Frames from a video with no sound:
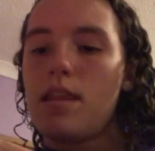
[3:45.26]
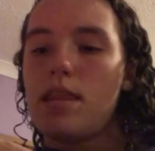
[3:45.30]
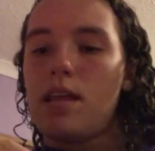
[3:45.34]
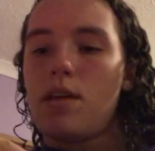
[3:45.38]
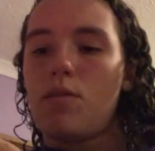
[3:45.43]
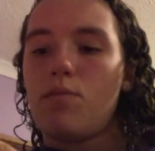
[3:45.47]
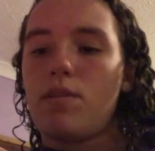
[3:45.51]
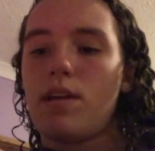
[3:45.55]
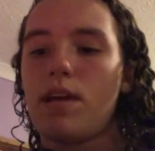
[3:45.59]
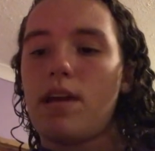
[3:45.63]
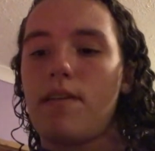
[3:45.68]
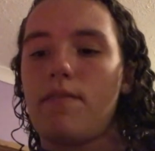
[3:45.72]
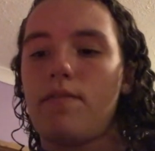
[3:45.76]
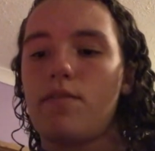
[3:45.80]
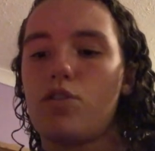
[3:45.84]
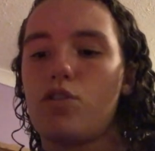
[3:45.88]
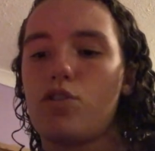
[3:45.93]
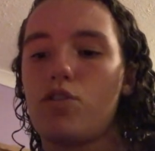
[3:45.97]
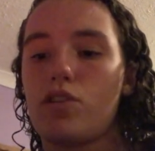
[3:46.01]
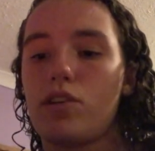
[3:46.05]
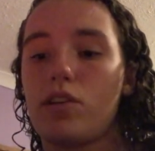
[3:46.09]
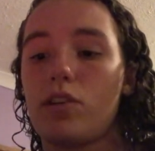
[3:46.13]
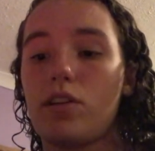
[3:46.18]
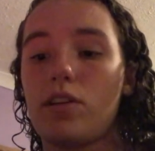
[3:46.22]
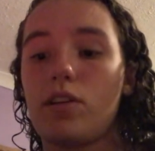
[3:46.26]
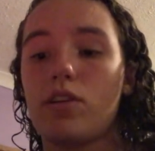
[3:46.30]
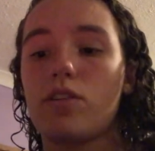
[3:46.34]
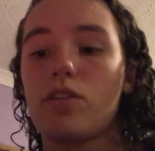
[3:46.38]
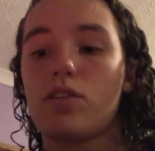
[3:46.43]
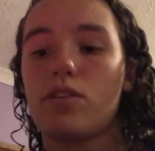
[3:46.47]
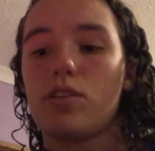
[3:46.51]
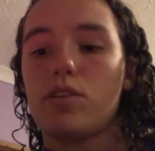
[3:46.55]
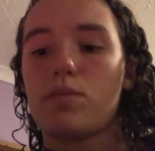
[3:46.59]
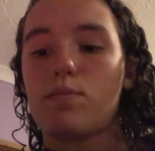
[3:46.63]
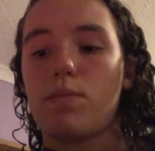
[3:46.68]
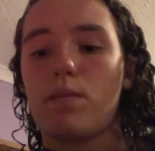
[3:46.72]
Then we have Strictly
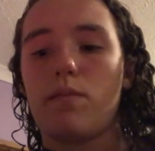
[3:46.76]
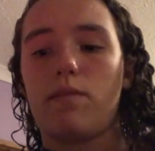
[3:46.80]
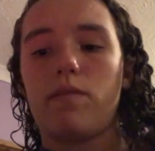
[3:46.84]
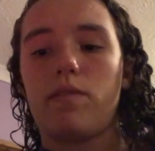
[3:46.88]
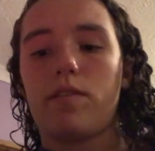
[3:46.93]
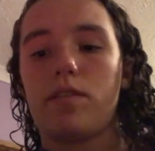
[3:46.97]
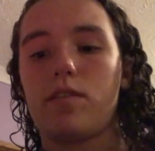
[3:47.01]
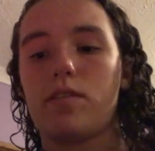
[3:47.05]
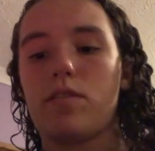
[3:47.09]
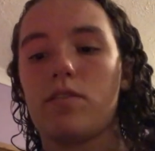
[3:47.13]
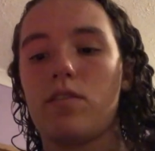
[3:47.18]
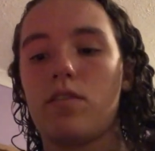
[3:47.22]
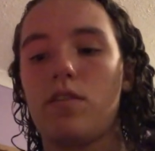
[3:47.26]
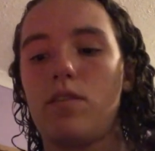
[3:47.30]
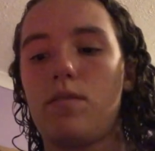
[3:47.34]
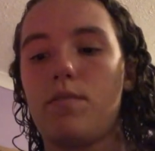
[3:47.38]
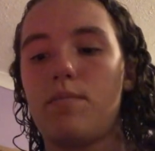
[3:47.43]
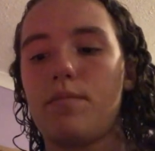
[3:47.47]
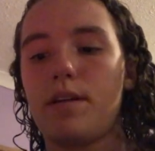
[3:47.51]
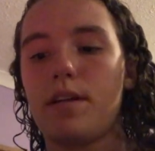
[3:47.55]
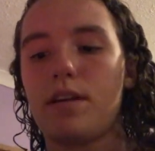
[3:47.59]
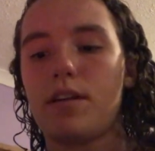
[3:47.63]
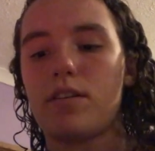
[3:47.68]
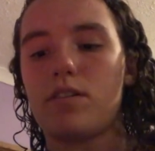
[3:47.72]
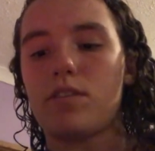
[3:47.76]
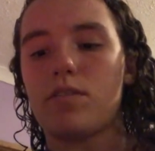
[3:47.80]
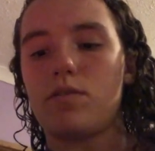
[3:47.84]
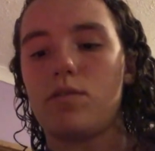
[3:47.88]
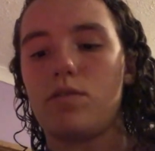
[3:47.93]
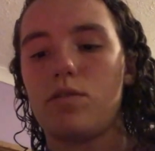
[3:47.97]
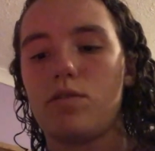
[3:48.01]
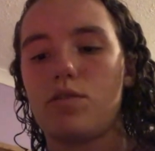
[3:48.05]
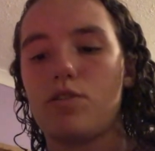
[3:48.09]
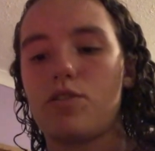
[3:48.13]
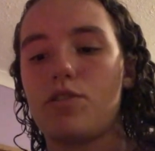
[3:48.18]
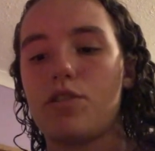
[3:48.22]
Curls Perfect Curl
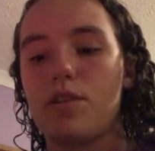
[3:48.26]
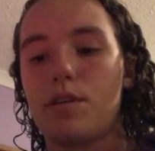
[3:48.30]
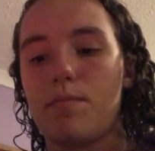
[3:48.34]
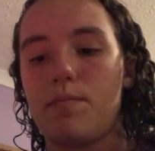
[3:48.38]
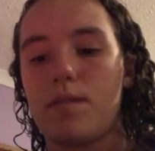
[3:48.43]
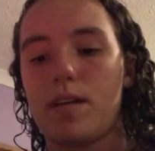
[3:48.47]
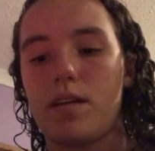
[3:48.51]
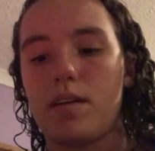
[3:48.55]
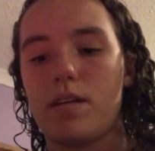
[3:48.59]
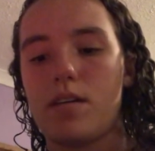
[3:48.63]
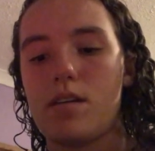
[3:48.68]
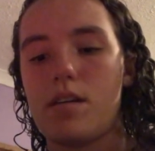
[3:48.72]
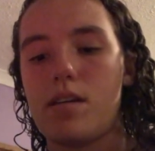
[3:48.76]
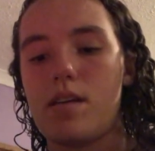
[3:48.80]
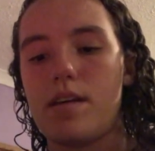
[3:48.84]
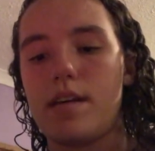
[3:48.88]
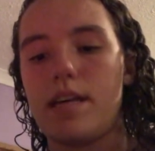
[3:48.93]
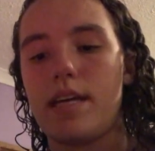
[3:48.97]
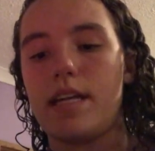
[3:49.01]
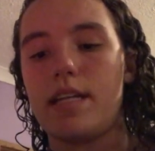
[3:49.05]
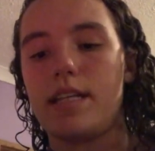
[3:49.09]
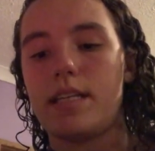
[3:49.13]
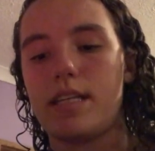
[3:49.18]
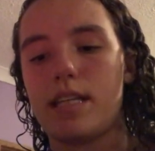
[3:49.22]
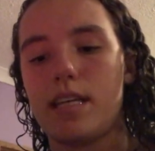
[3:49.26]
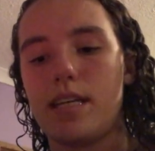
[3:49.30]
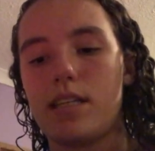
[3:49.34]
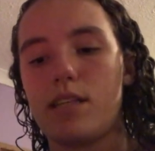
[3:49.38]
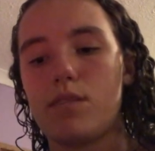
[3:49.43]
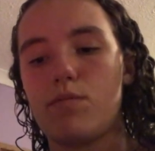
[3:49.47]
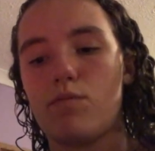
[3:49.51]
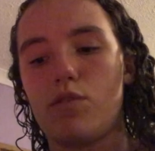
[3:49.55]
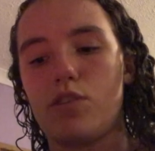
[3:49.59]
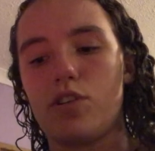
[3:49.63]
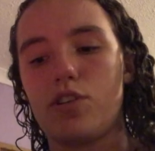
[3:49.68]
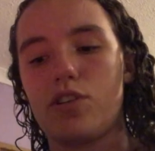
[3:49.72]
Miracle Treatment.
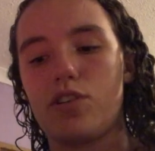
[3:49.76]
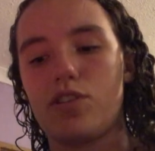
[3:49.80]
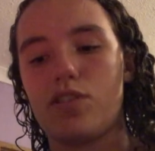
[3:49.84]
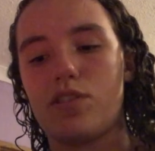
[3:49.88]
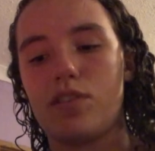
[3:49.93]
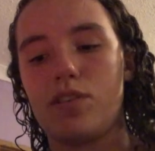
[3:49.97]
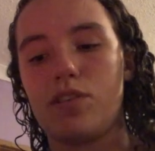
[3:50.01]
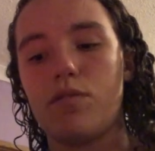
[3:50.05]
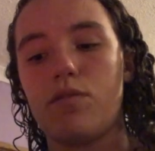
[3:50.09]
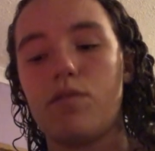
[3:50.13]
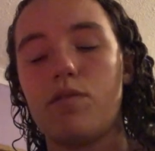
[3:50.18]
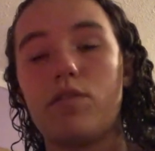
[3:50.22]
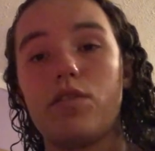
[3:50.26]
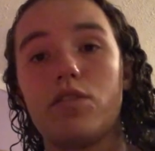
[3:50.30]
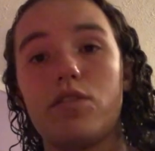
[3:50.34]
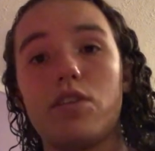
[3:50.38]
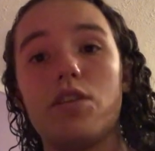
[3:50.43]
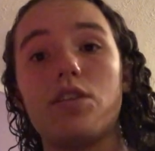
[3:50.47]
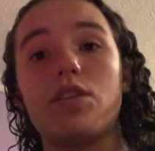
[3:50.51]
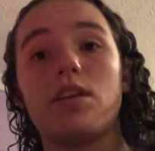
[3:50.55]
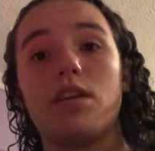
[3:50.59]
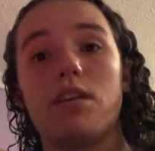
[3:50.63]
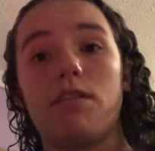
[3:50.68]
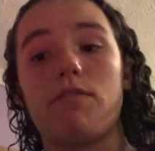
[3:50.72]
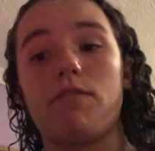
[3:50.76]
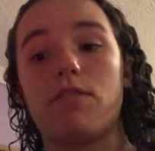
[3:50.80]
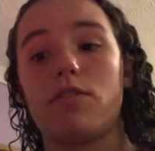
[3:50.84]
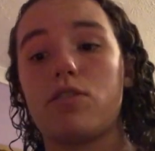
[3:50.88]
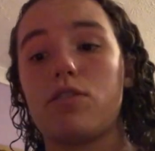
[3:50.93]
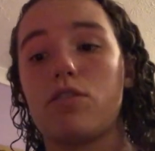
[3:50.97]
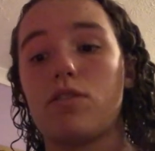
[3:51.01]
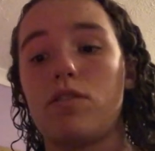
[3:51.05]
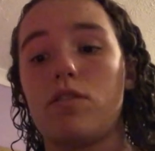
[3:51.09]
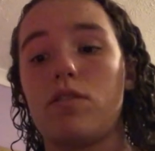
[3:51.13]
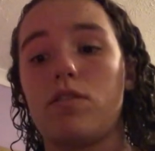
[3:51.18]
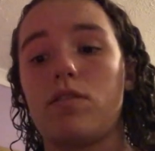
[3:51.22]
Intense moisture to
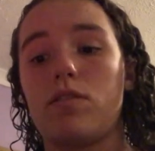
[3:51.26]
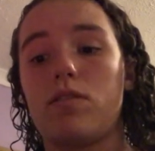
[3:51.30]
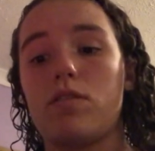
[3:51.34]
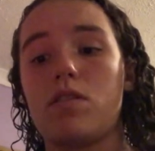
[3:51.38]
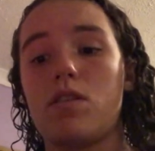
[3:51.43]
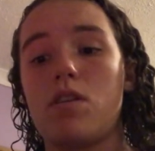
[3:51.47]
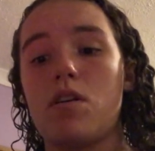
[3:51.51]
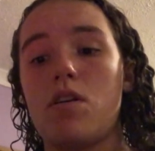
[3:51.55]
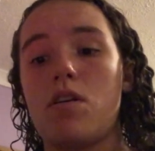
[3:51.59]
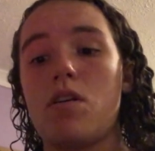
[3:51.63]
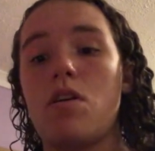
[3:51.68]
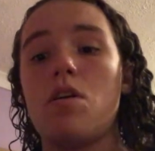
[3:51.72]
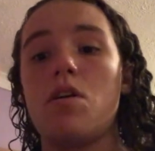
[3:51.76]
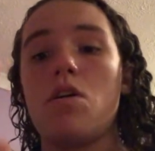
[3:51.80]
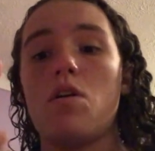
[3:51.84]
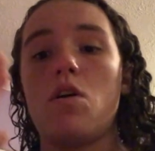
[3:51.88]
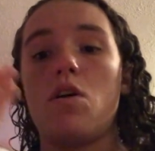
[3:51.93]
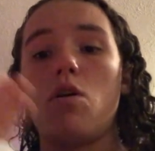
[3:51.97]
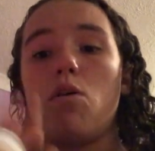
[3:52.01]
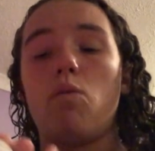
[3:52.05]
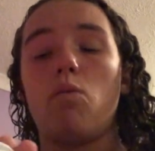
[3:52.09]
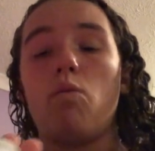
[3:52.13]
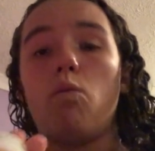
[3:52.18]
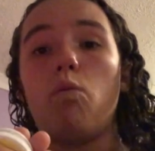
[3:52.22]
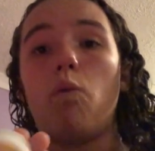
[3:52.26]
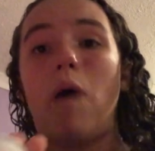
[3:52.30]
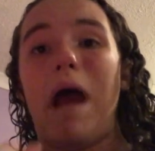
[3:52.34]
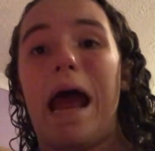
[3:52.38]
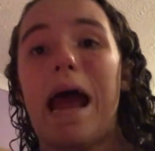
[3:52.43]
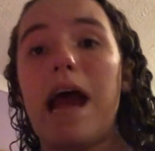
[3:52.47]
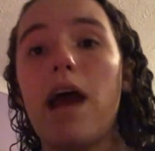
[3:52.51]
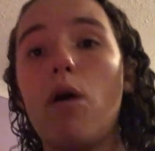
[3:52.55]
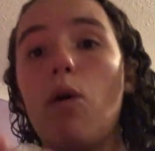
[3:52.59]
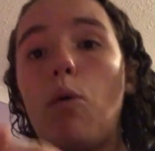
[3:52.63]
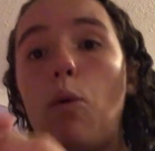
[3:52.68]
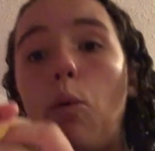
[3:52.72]
defrost curls.
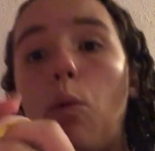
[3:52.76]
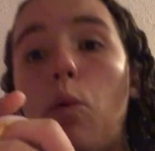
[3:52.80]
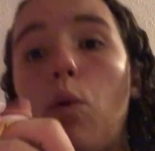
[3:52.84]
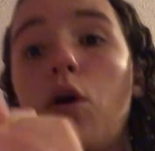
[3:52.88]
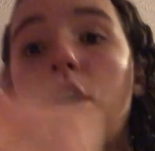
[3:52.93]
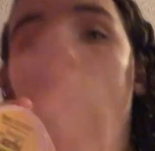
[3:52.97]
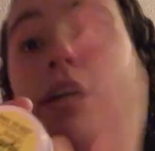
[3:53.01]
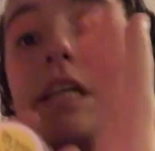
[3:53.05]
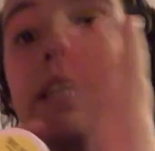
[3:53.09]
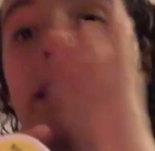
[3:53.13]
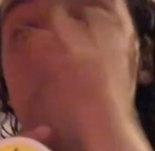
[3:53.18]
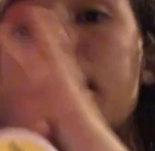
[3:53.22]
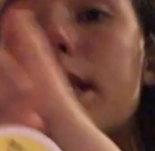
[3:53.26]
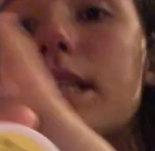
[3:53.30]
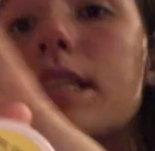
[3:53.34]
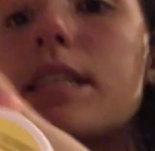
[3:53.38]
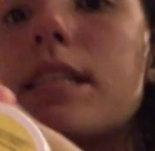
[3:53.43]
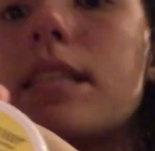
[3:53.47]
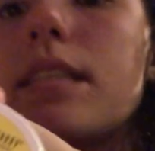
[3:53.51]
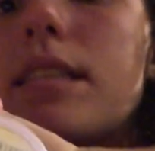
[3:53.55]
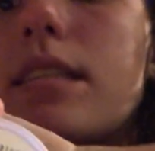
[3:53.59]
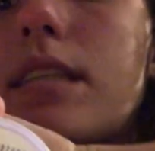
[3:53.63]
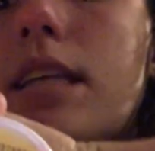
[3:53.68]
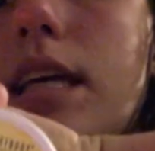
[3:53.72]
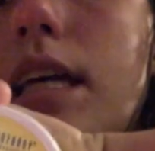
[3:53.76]
Wow, this is